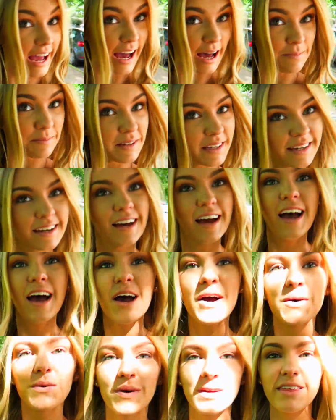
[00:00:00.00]
happy
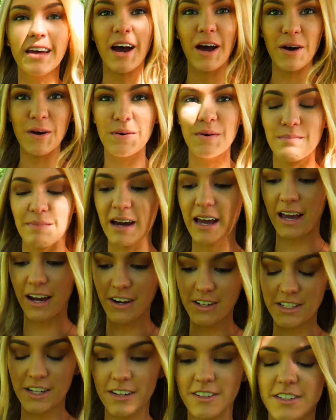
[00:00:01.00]
with how my
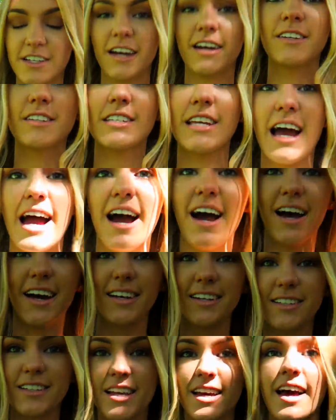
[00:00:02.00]
hair turned out
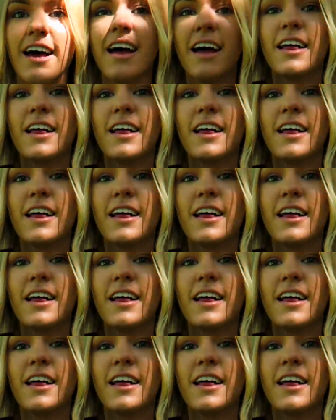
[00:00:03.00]
and